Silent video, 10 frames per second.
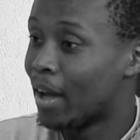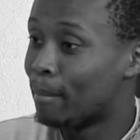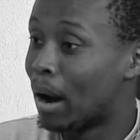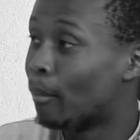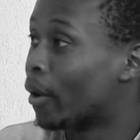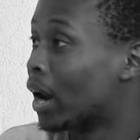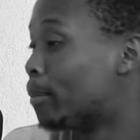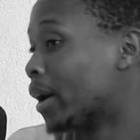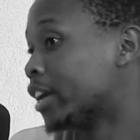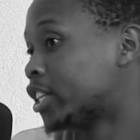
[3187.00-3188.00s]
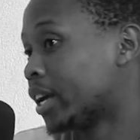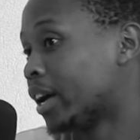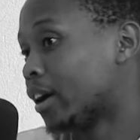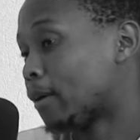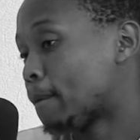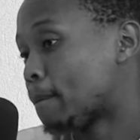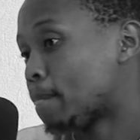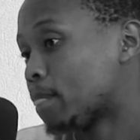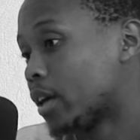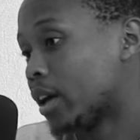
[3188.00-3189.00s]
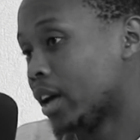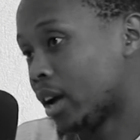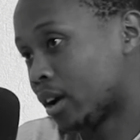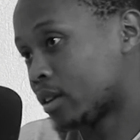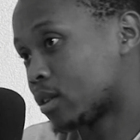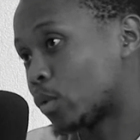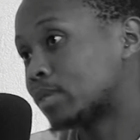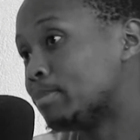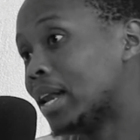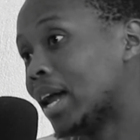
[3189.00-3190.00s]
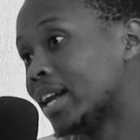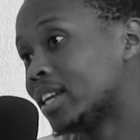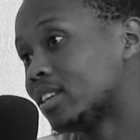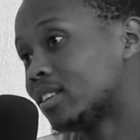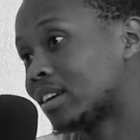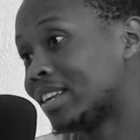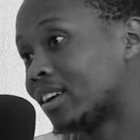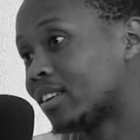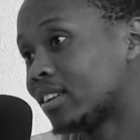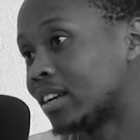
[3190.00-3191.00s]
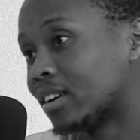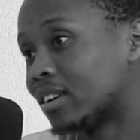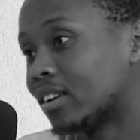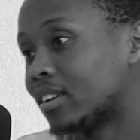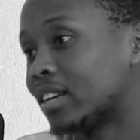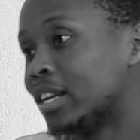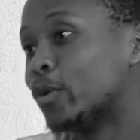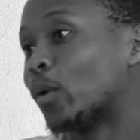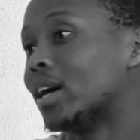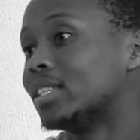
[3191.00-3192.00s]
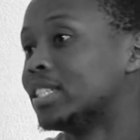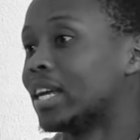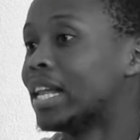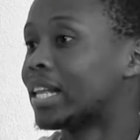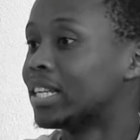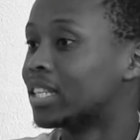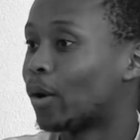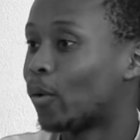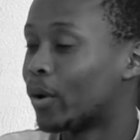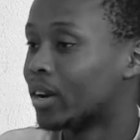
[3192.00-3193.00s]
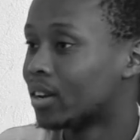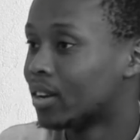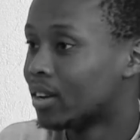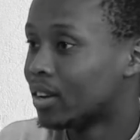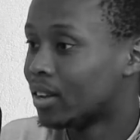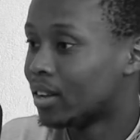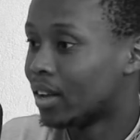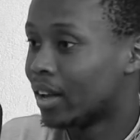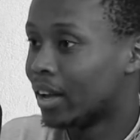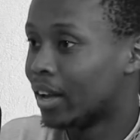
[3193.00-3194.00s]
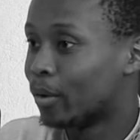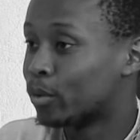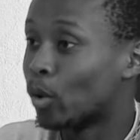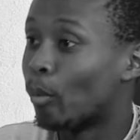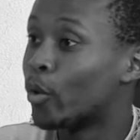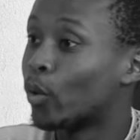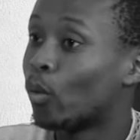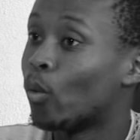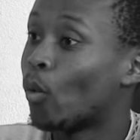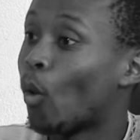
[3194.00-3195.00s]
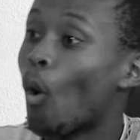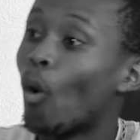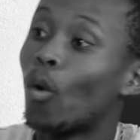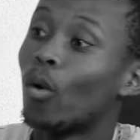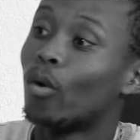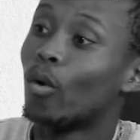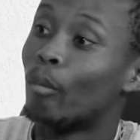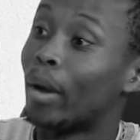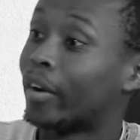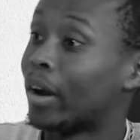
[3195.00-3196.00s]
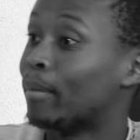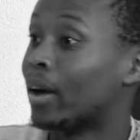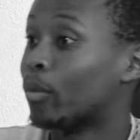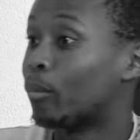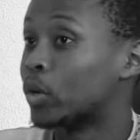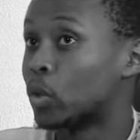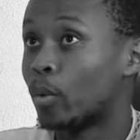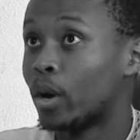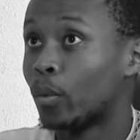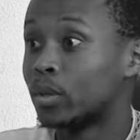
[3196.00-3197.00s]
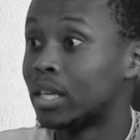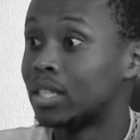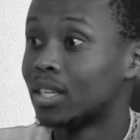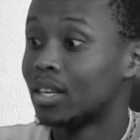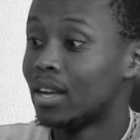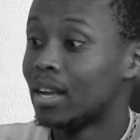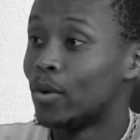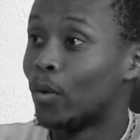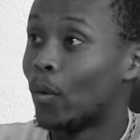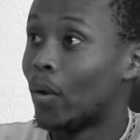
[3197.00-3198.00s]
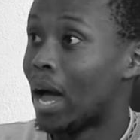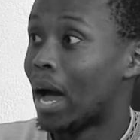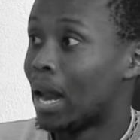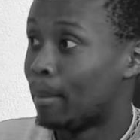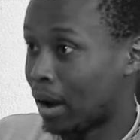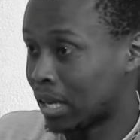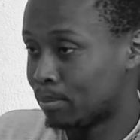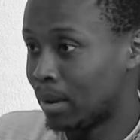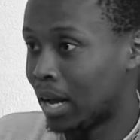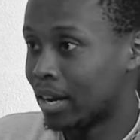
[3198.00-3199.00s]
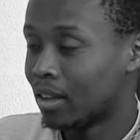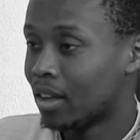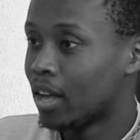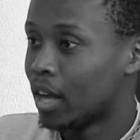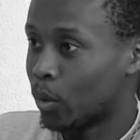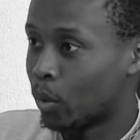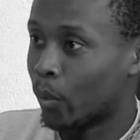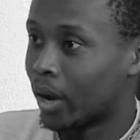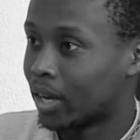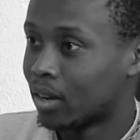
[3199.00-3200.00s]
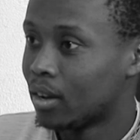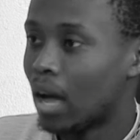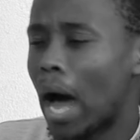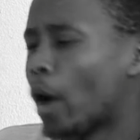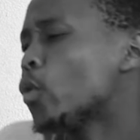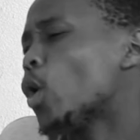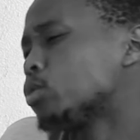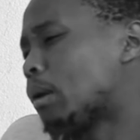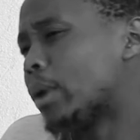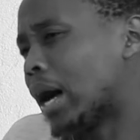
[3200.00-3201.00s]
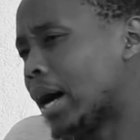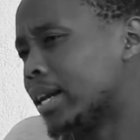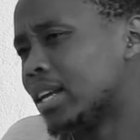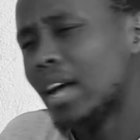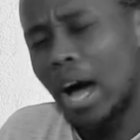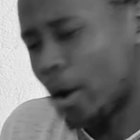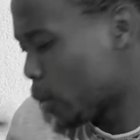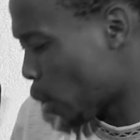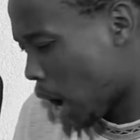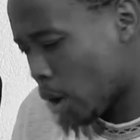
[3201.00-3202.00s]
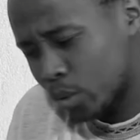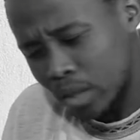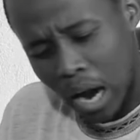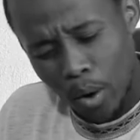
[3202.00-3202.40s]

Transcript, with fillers: babona bangeshare kwaSimelani intokazi nje enhle nje yakhona uzobona ukhokho or my grandmother. No, it will work. I don't know ngani. I don't know how they